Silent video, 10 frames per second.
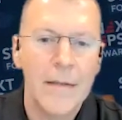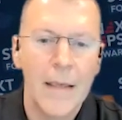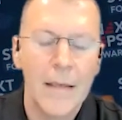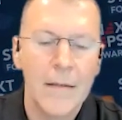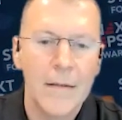
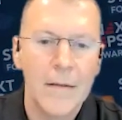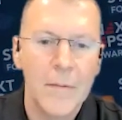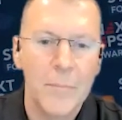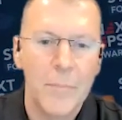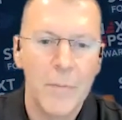day,
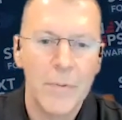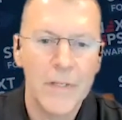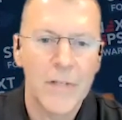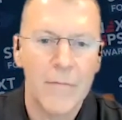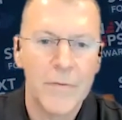but
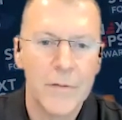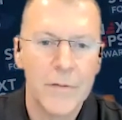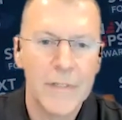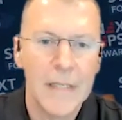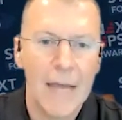police officers
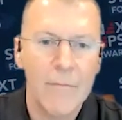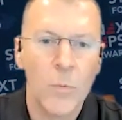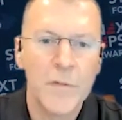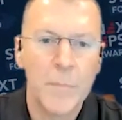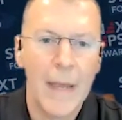see
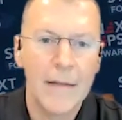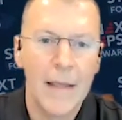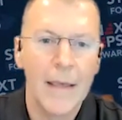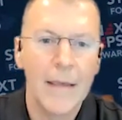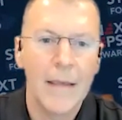everyone's bad
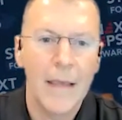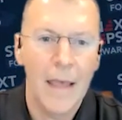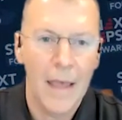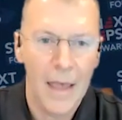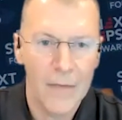day
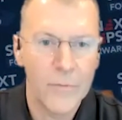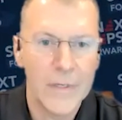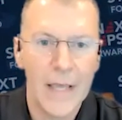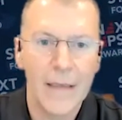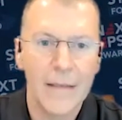every
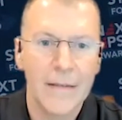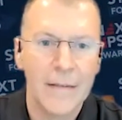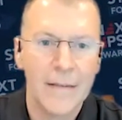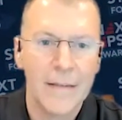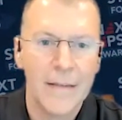day.
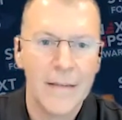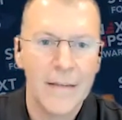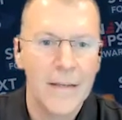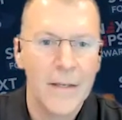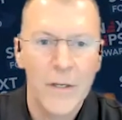
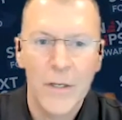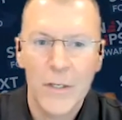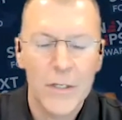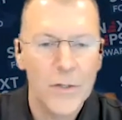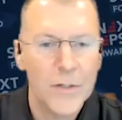
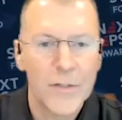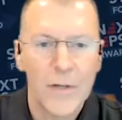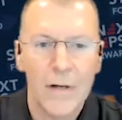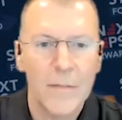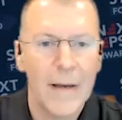You just
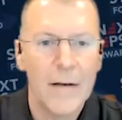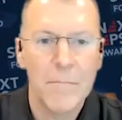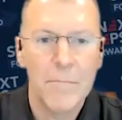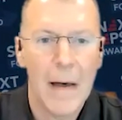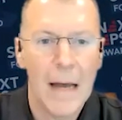talked
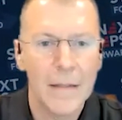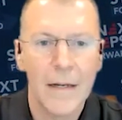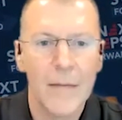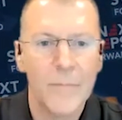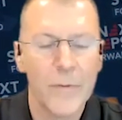about bottling
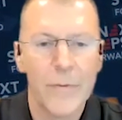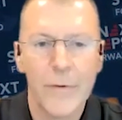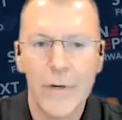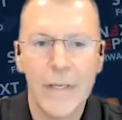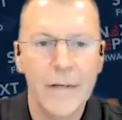it up for
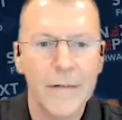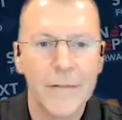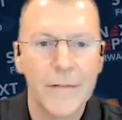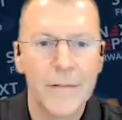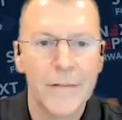30
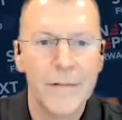years.